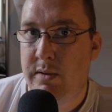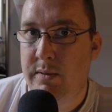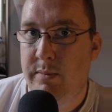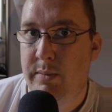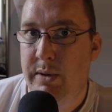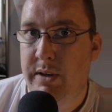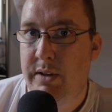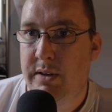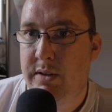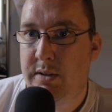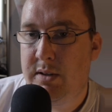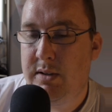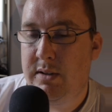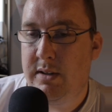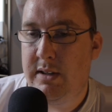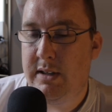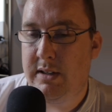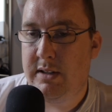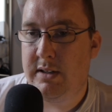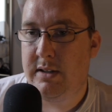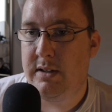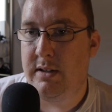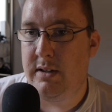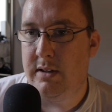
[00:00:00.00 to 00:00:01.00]
because
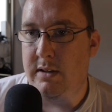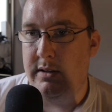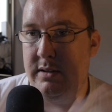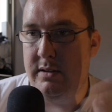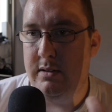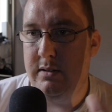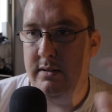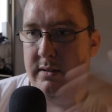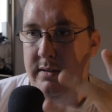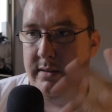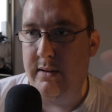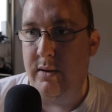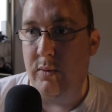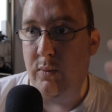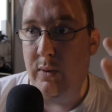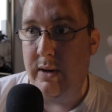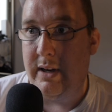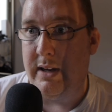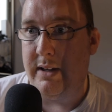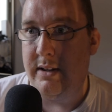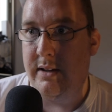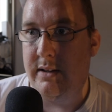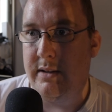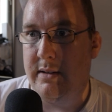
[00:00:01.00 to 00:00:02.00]
that's the
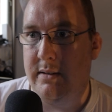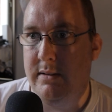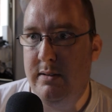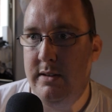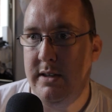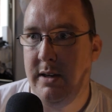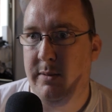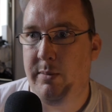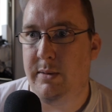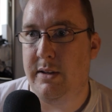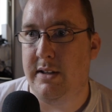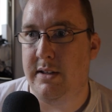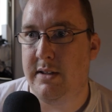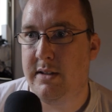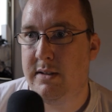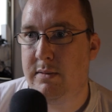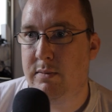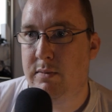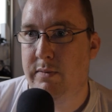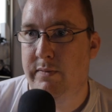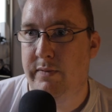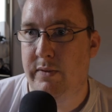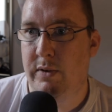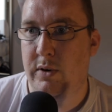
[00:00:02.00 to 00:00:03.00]
way that
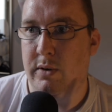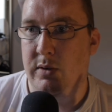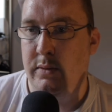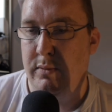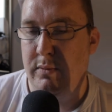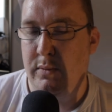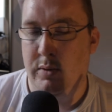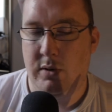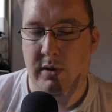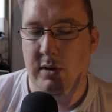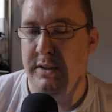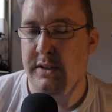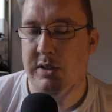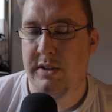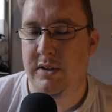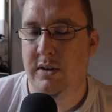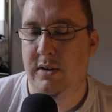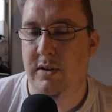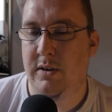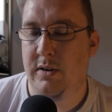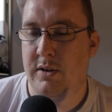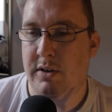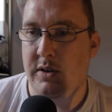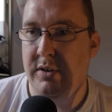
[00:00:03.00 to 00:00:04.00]
Japanese words
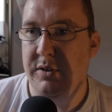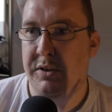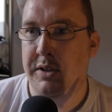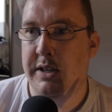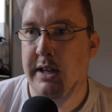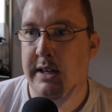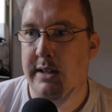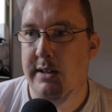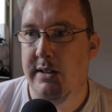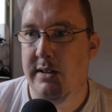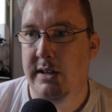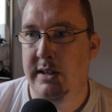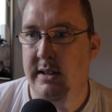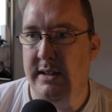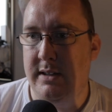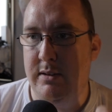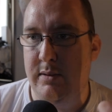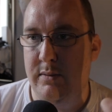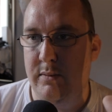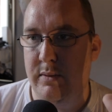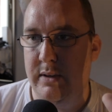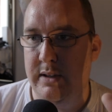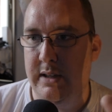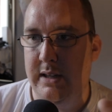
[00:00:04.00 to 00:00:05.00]
are conjugated.
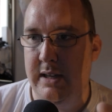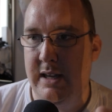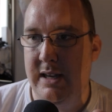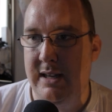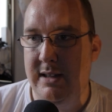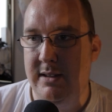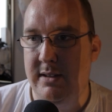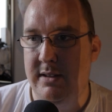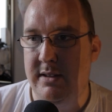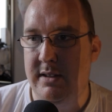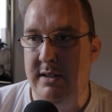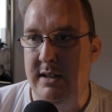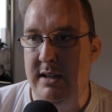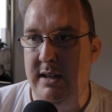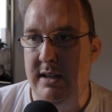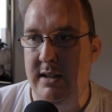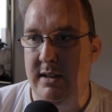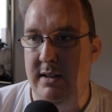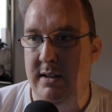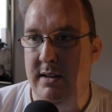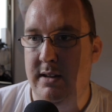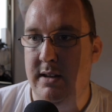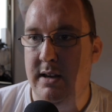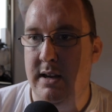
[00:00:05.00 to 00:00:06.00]
When it ends
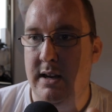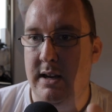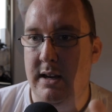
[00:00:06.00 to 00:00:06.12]
in